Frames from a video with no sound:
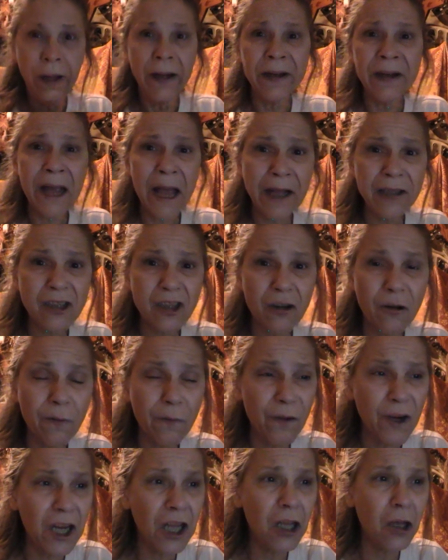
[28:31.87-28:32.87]
enhance
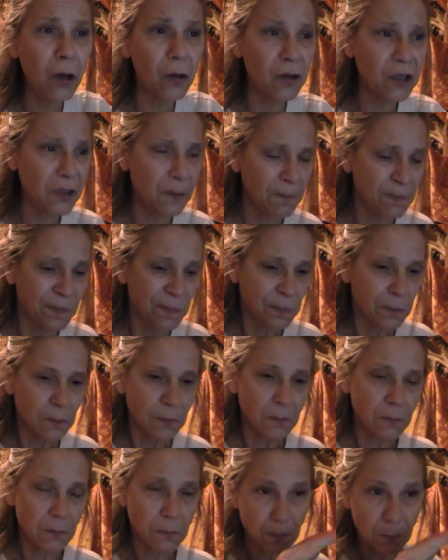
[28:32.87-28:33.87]
their videos
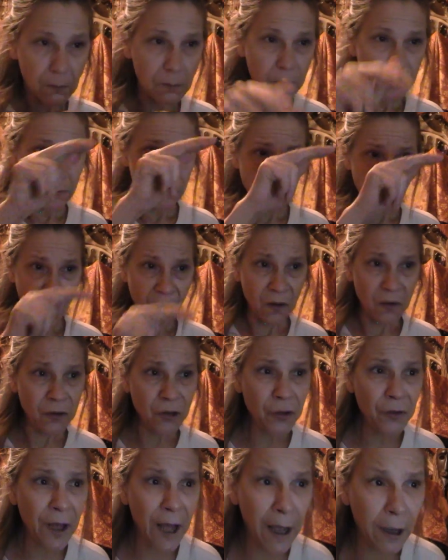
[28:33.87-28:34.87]

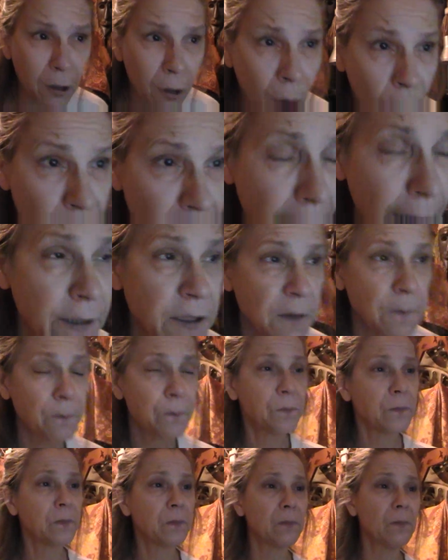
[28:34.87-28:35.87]
to that codex,
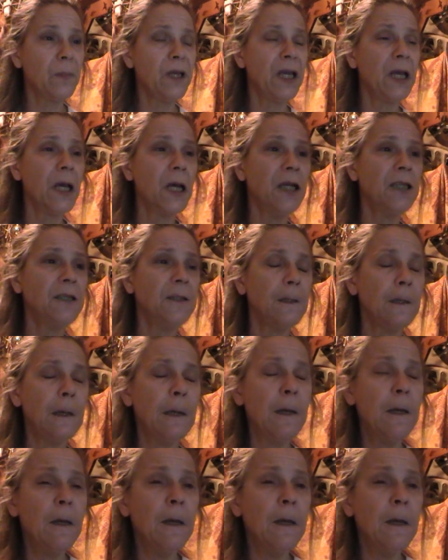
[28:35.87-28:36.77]
because